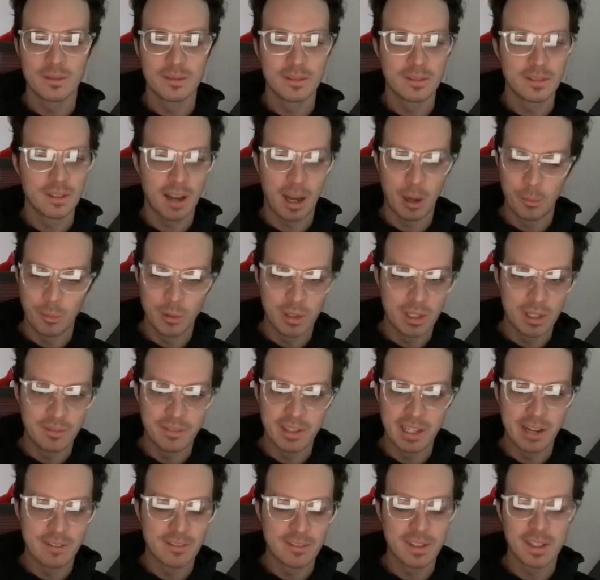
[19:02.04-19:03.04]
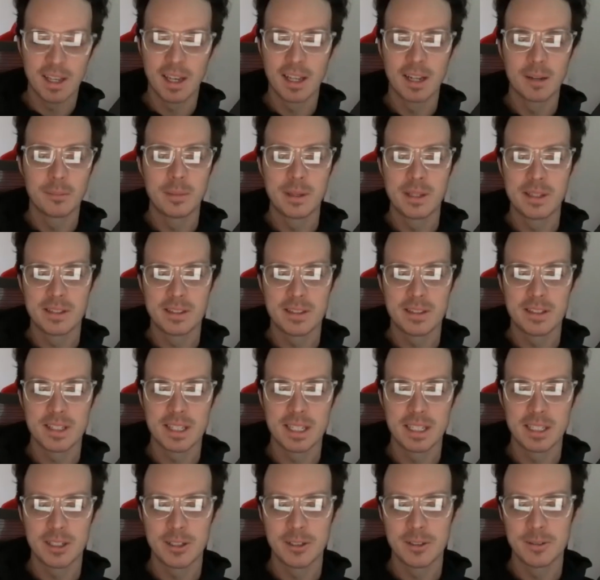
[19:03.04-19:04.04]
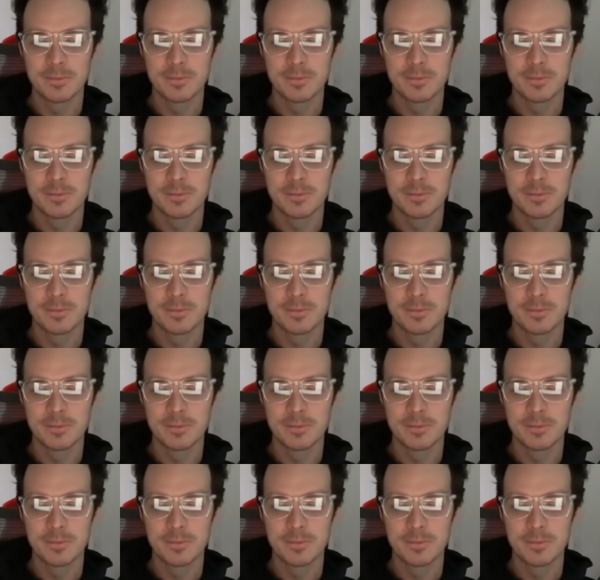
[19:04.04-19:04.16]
I wouldn't even have to cut a piece of steel.